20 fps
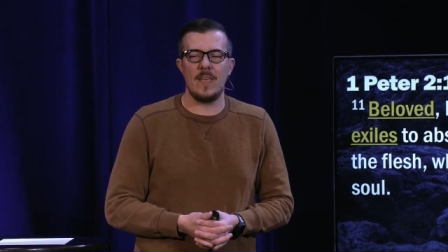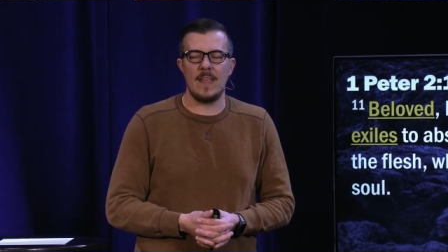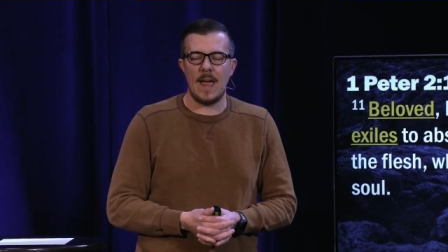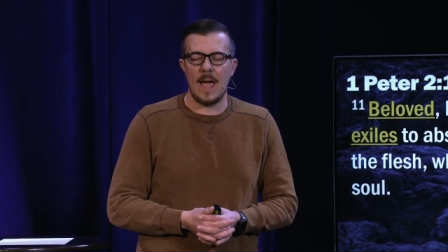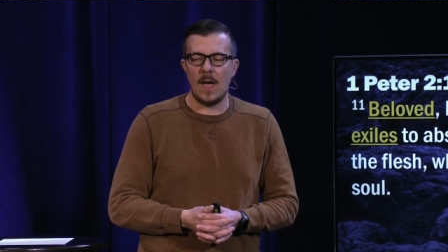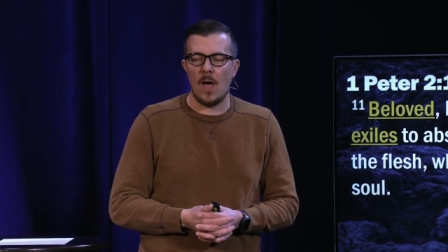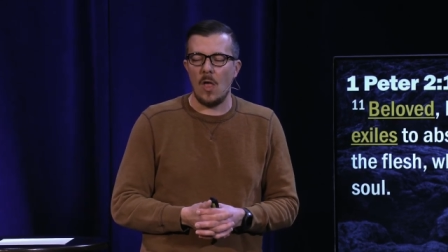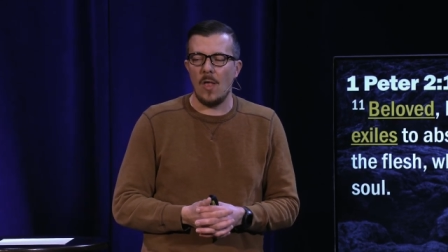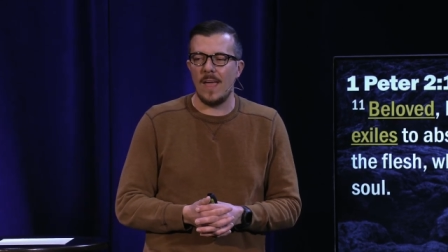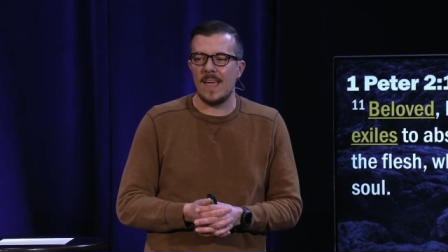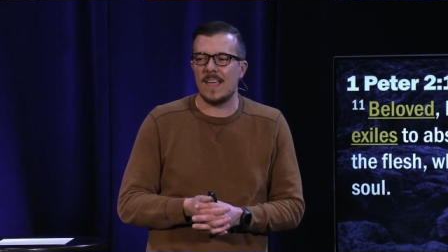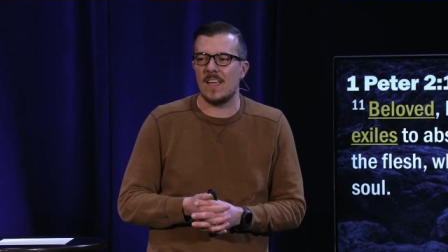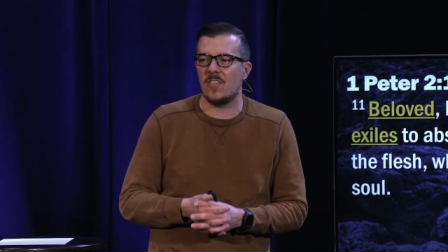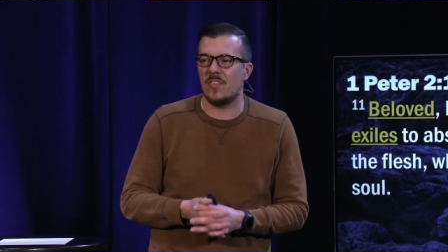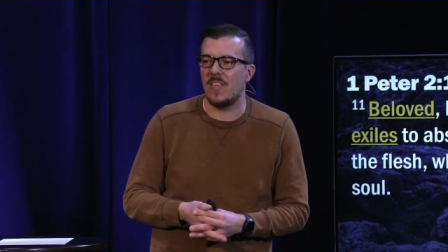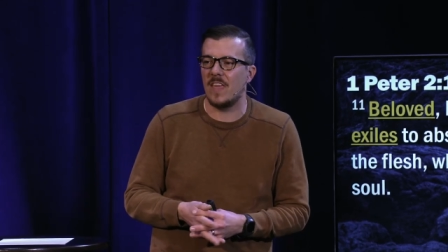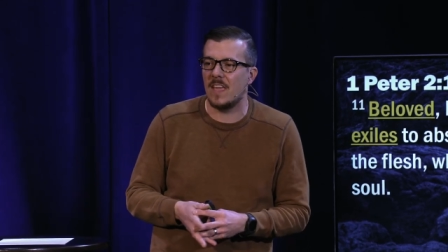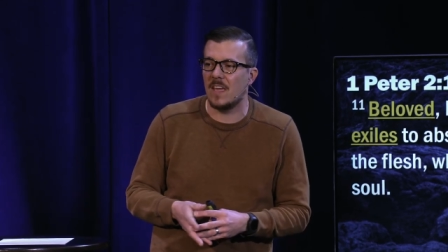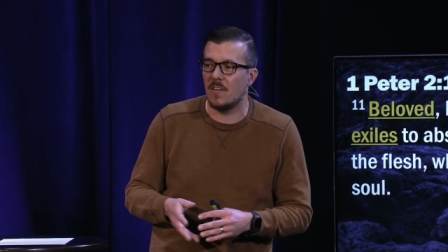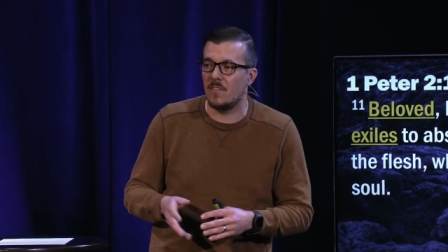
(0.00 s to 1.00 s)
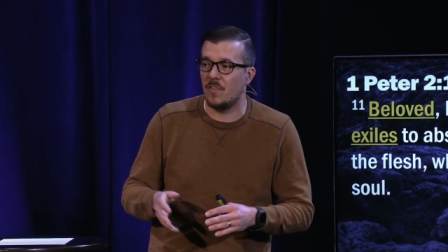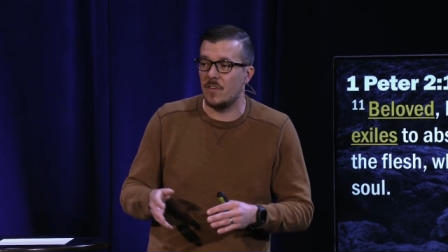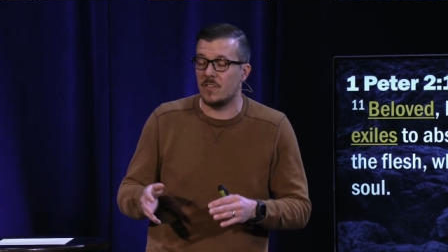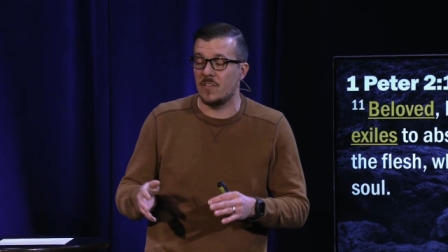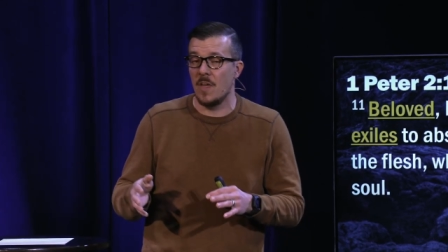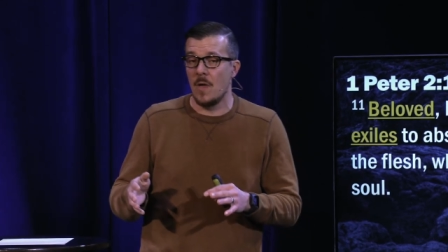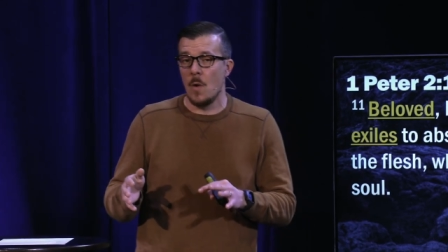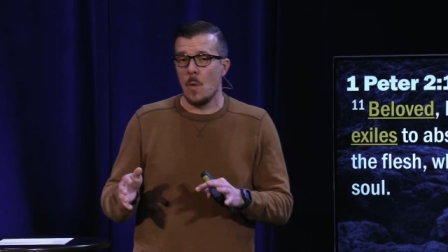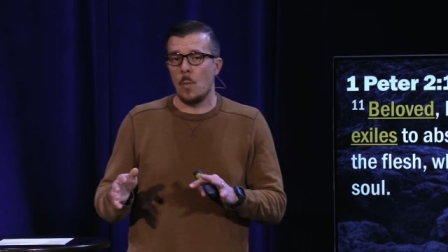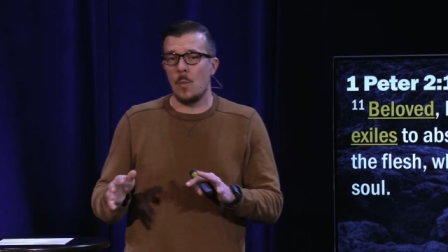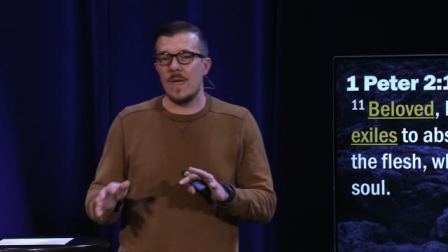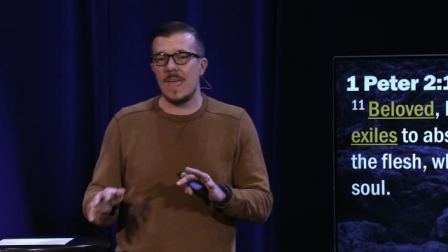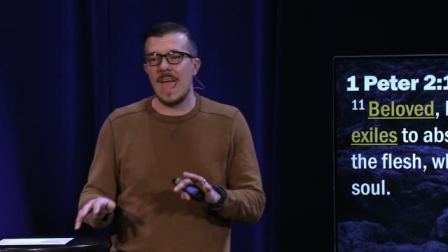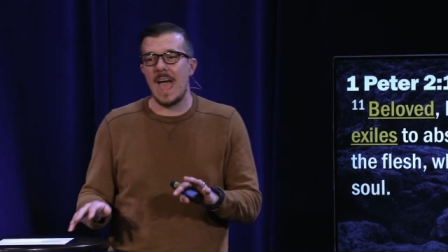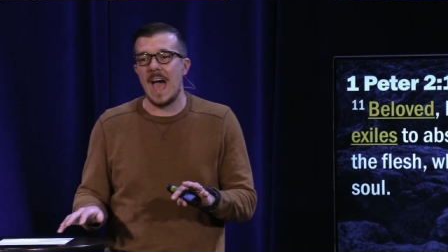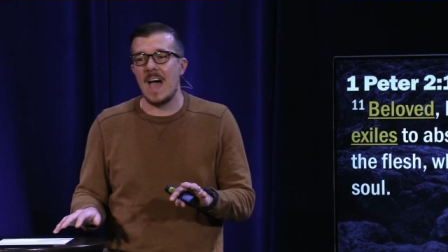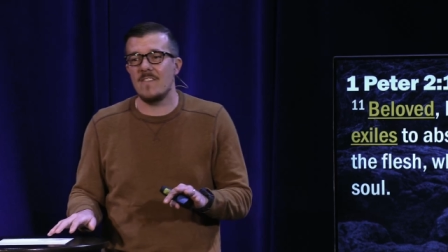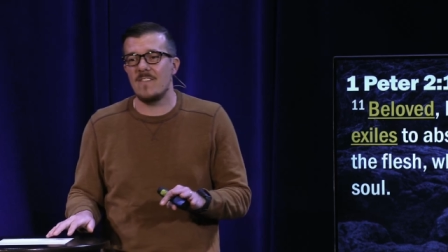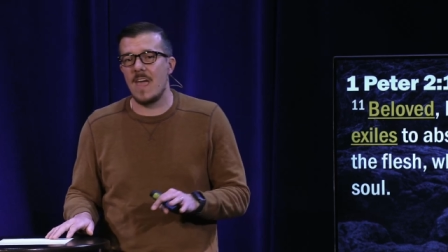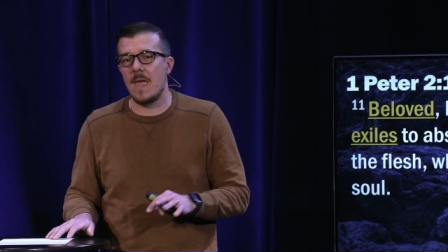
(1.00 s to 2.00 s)
And I, all I could think of was we
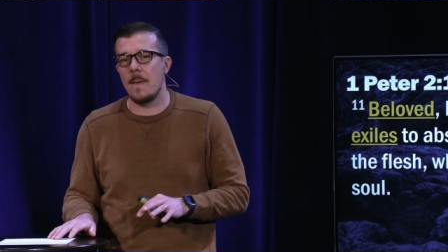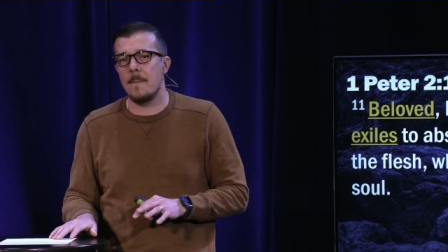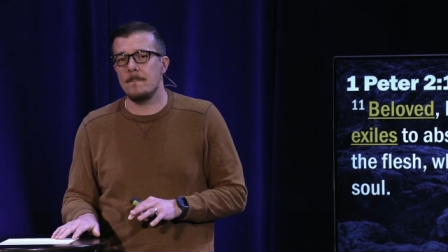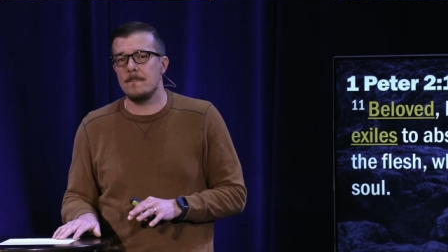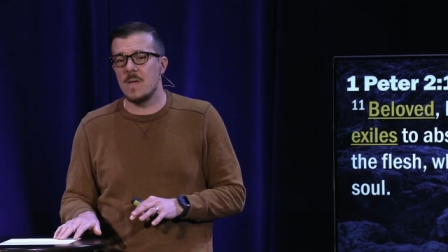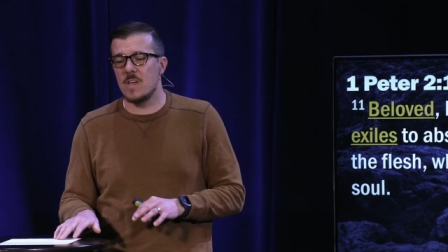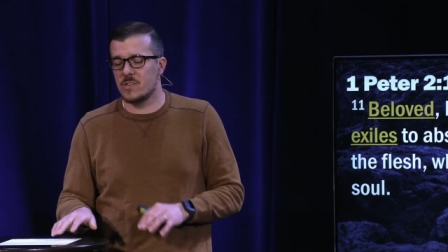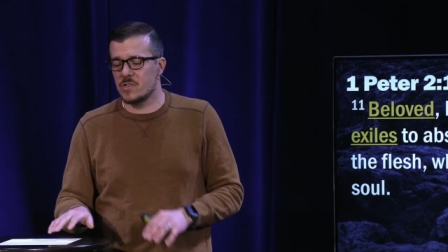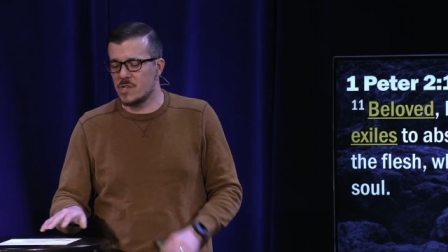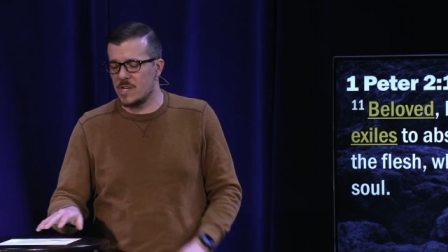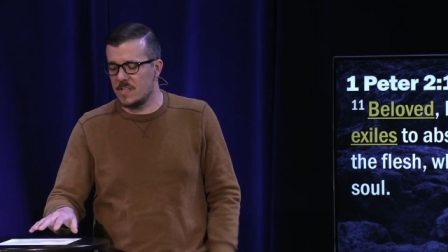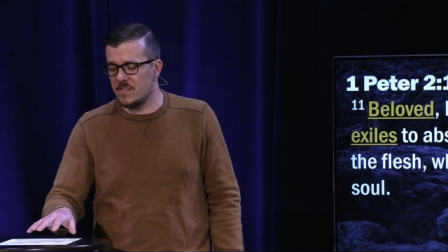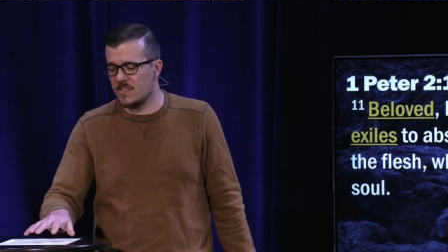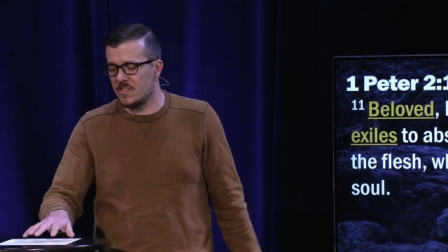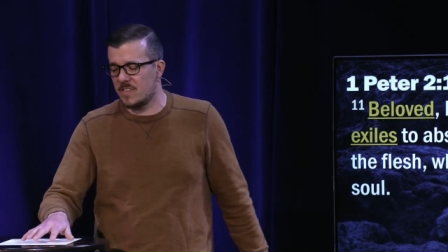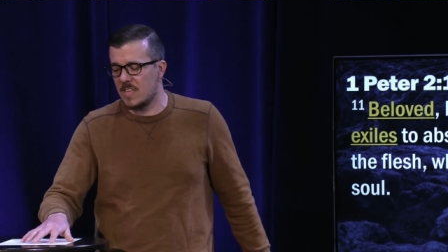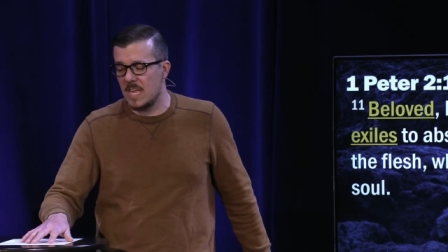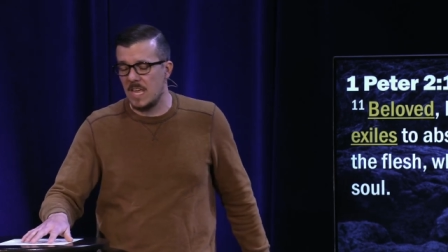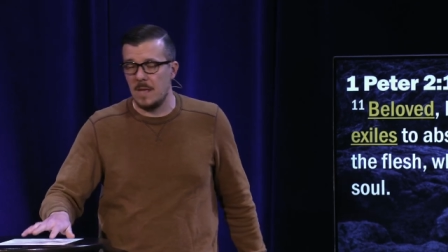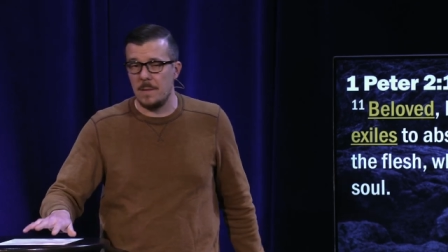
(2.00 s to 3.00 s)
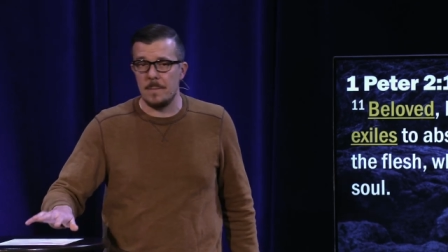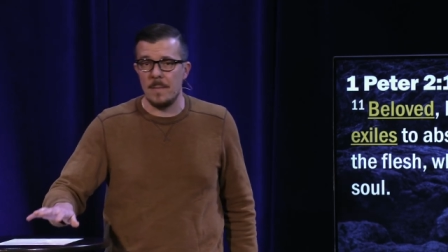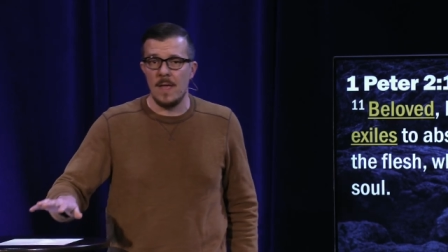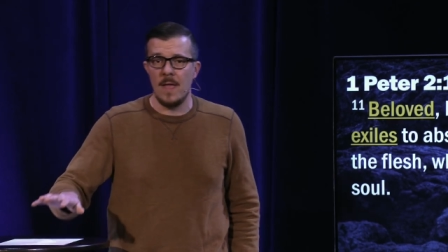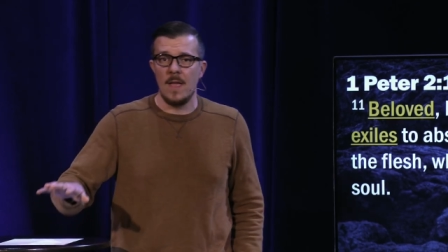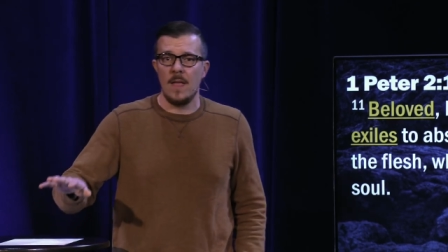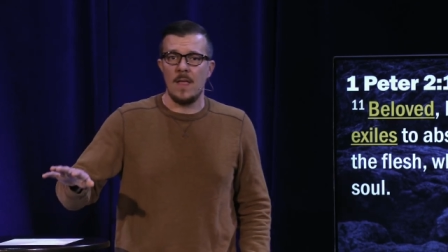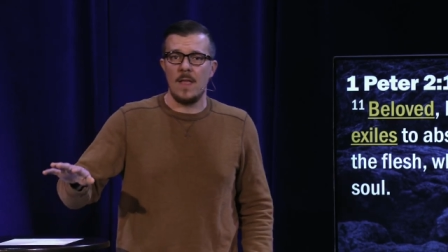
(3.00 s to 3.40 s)
have a missions team